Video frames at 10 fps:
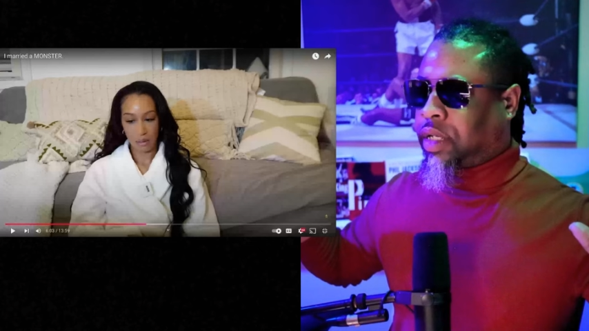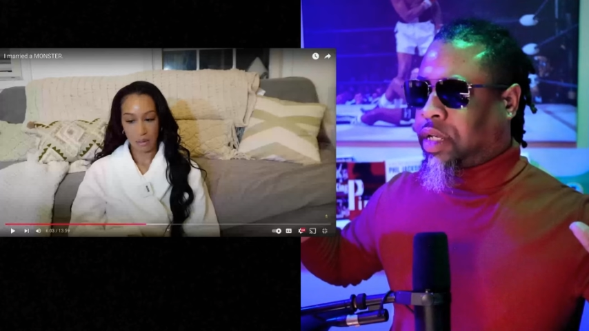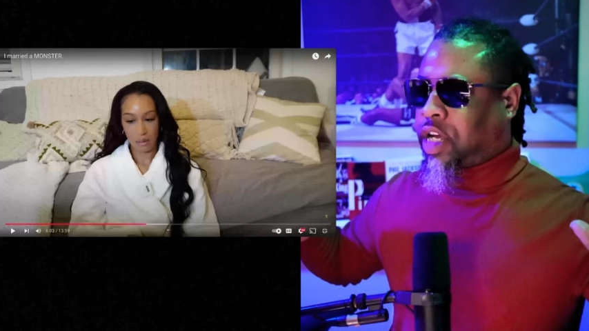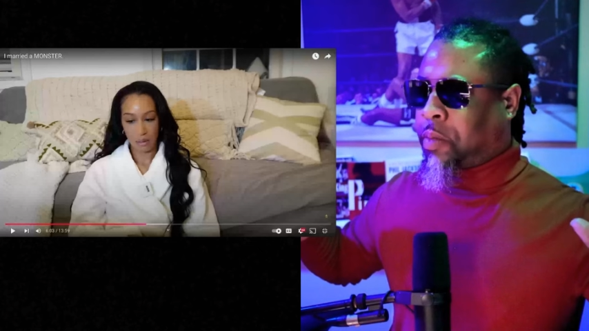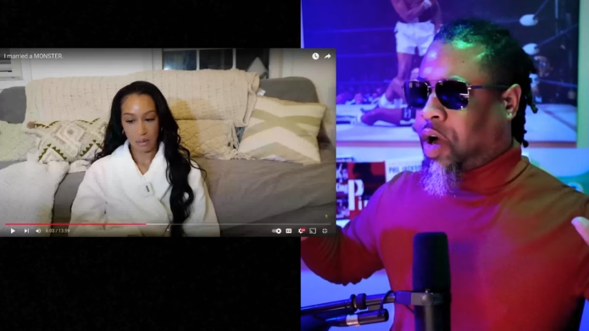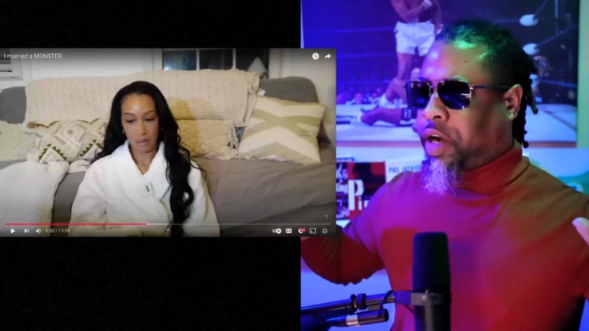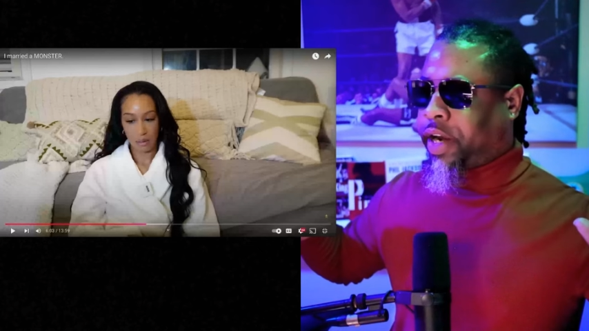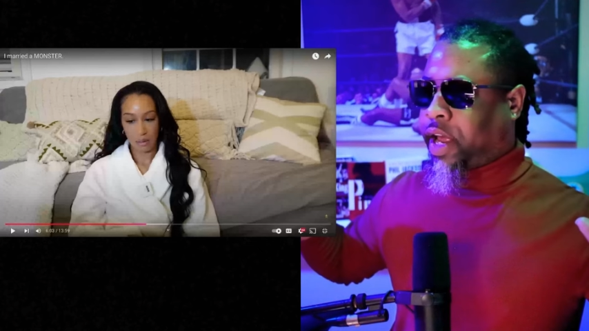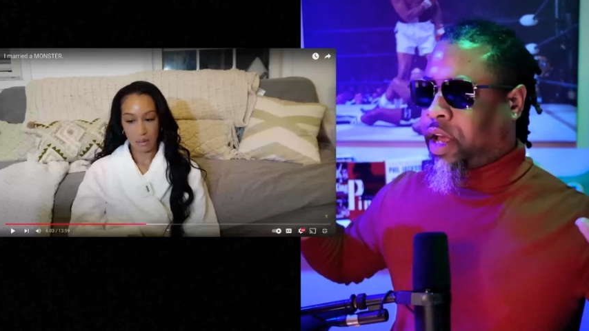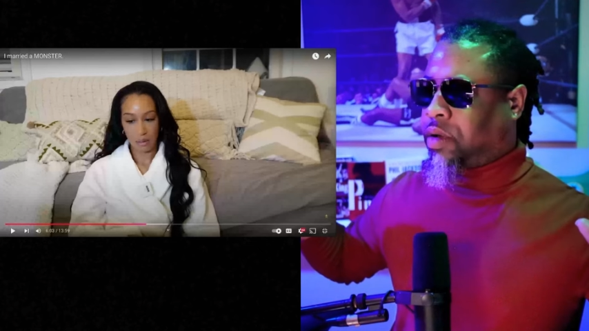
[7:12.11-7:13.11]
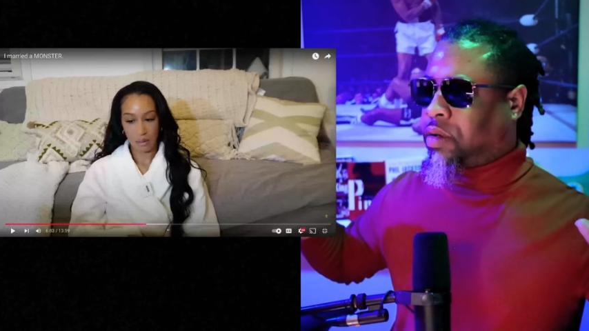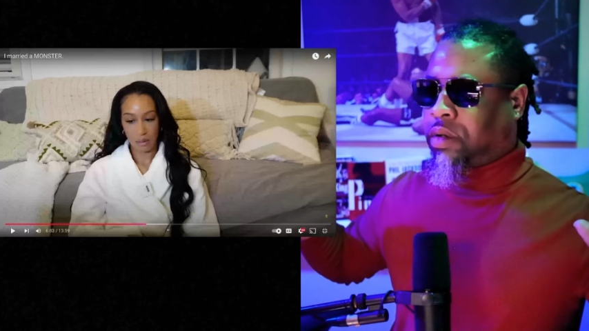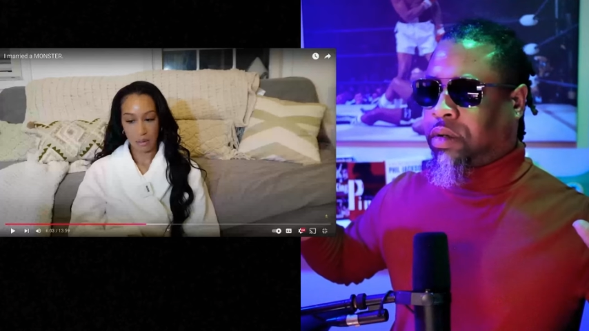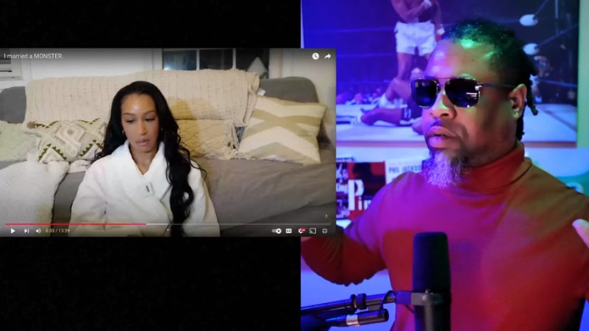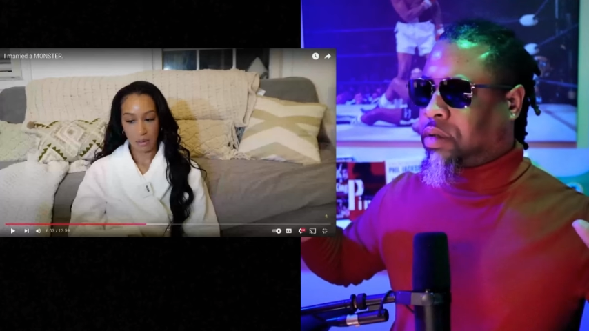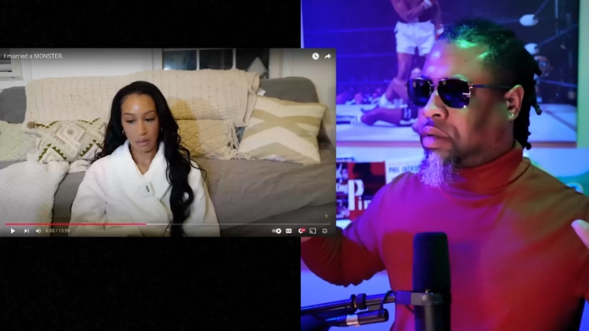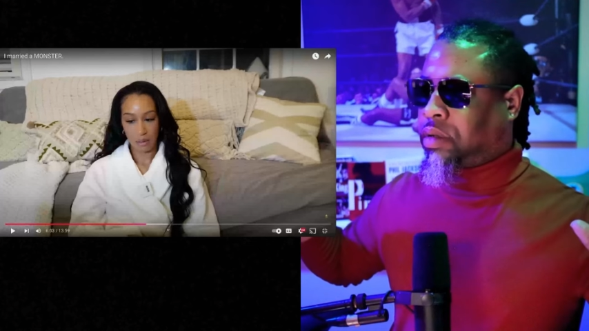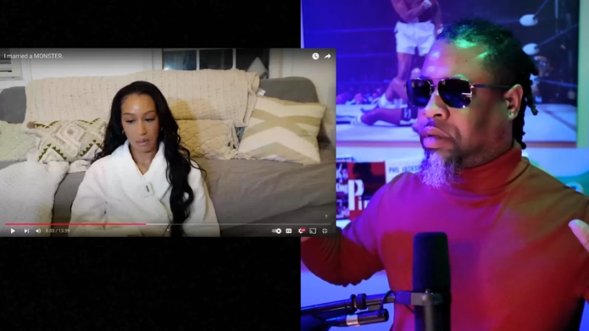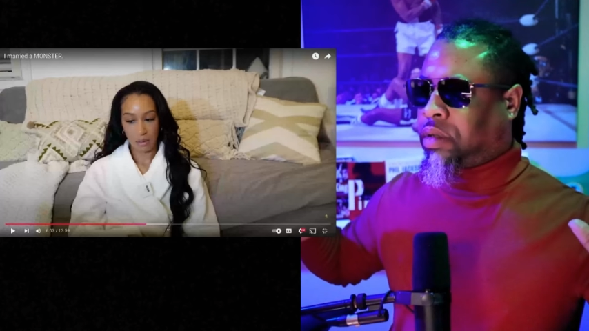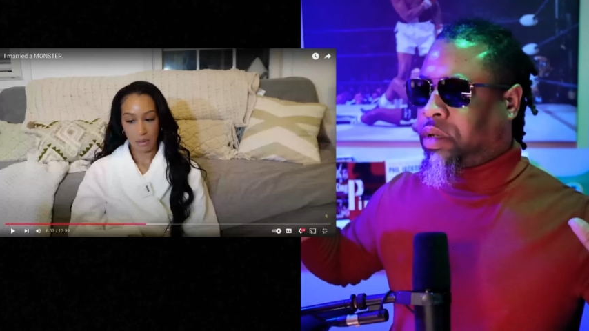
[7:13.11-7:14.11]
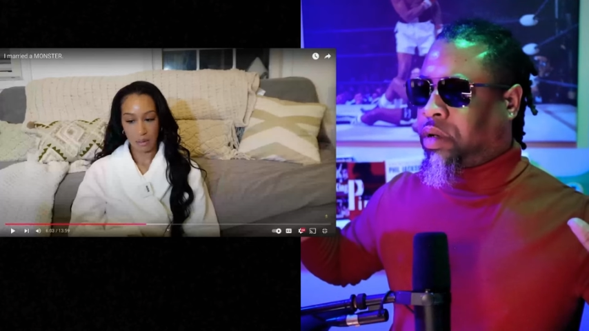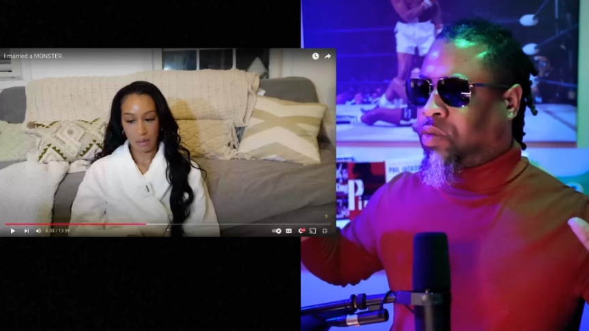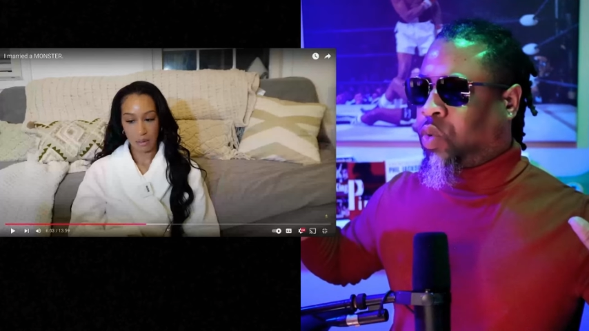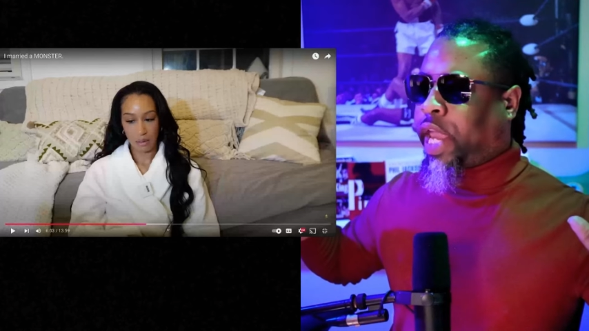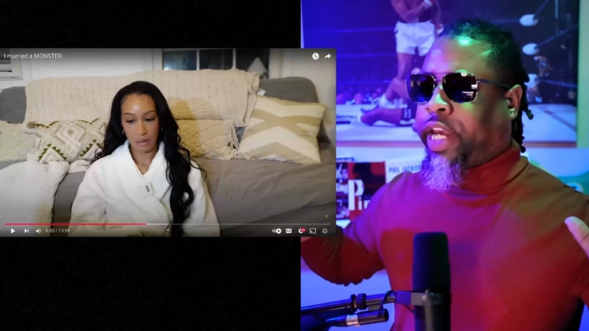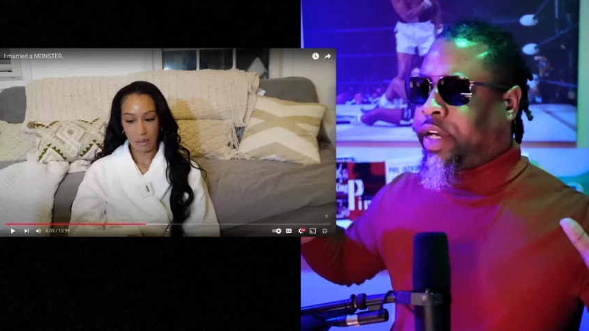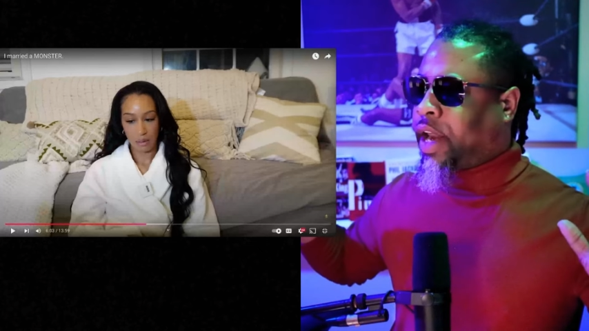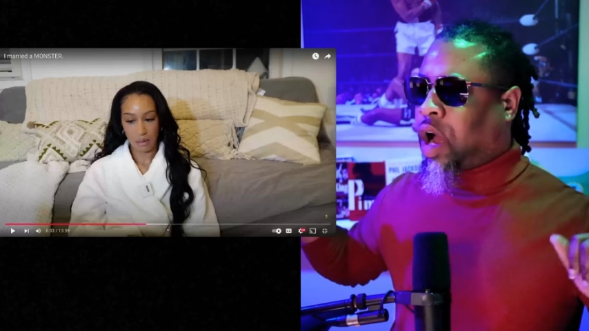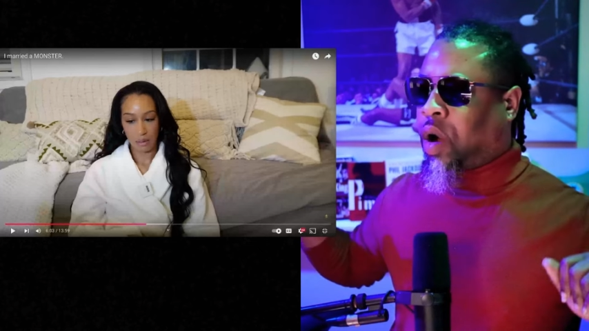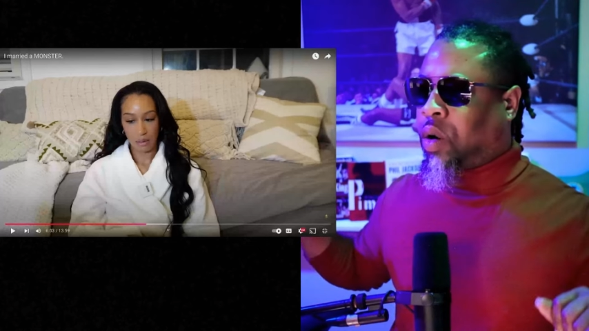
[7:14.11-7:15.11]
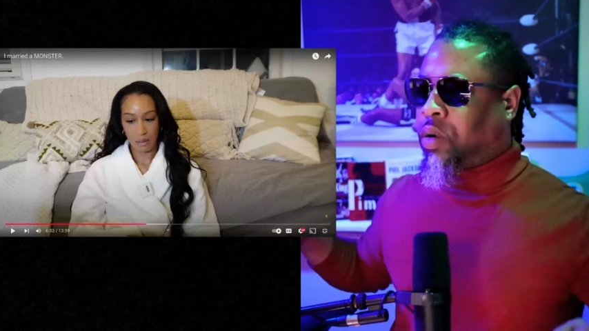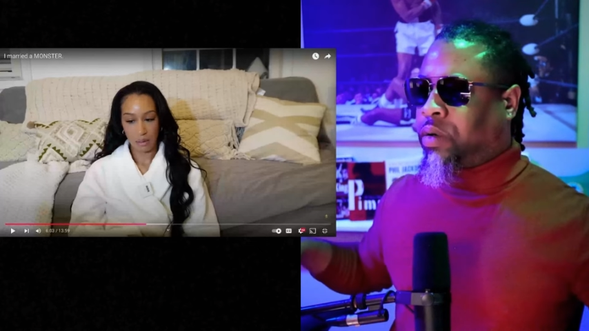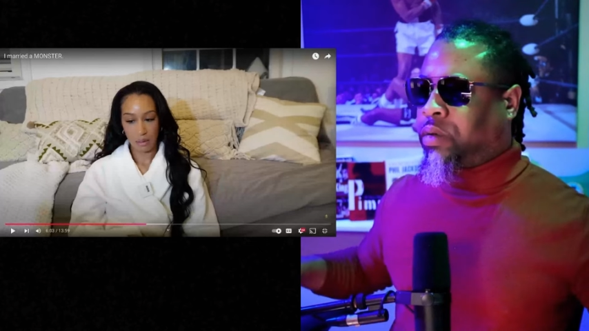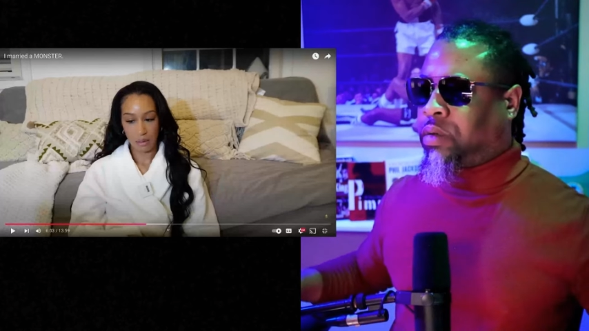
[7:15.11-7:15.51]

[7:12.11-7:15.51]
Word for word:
Speaker 1: Come on now. Wait, no.